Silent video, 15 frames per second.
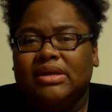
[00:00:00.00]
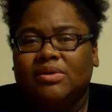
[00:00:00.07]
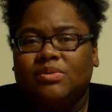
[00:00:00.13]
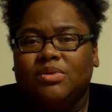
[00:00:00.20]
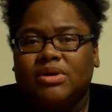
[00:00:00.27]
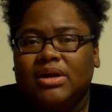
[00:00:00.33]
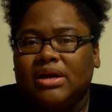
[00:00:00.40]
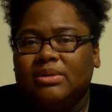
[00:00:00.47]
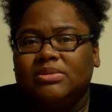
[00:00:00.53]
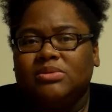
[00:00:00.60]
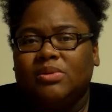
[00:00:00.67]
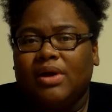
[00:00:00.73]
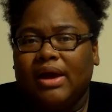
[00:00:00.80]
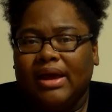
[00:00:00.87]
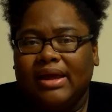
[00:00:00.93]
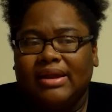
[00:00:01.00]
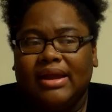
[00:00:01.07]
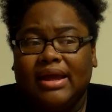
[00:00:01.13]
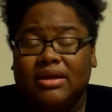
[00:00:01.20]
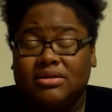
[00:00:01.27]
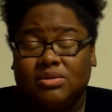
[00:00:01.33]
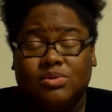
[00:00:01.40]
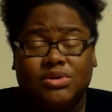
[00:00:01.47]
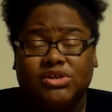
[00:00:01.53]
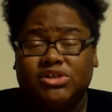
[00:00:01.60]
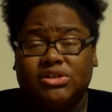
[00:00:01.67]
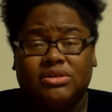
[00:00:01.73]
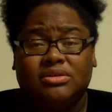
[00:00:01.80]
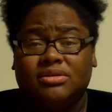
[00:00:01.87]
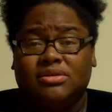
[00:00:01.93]
There were times where I had to ask
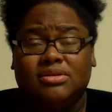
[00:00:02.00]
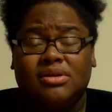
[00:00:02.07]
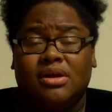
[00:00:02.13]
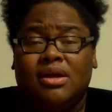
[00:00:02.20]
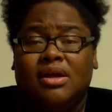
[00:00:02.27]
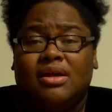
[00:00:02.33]
questions.